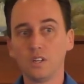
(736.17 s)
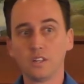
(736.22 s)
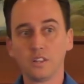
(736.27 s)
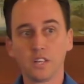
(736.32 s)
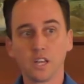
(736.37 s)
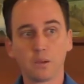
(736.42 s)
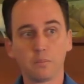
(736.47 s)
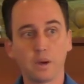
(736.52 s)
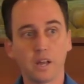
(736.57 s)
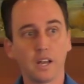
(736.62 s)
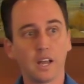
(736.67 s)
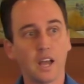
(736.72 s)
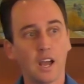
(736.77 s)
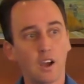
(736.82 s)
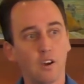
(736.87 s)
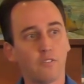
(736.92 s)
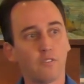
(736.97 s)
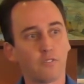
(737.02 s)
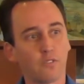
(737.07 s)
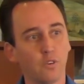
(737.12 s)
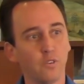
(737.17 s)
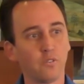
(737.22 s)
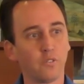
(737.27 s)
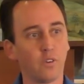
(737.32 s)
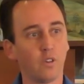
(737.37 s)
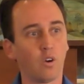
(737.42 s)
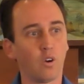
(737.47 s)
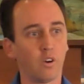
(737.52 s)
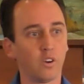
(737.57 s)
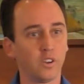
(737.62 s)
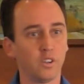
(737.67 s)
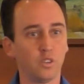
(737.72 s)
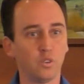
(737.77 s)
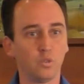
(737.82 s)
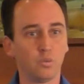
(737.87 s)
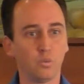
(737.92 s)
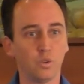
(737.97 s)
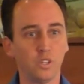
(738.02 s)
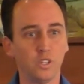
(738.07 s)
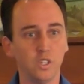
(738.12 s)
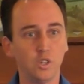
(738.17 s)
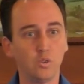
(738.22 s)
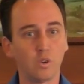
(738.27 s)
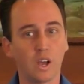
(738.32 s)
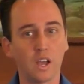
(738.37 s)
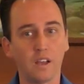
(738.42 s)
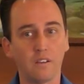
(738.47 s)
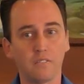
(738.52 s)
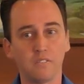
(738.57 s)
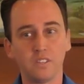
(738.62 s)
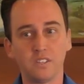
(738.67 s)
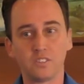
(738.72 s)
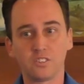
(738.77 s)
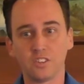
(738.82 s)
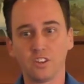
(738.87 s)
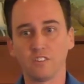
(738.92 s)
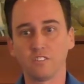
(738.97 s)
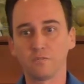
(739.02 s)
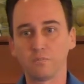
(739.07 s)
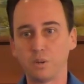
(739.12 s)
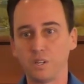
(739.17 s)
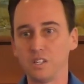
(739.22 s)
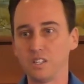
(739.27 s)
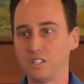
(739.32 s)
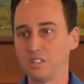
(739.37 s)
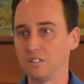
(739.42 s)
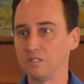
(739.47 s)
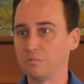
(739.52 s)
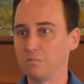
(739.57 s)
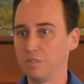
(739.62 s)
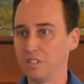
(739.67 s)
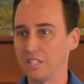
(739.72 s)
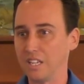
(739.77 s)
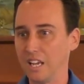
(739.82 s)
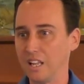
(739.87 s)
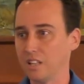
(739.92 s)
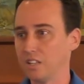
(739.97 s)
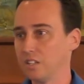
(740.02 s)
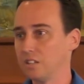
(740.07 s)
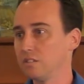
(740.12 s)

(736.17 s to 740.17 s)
Think about it. How fruitful are you when you have the self pity mentality?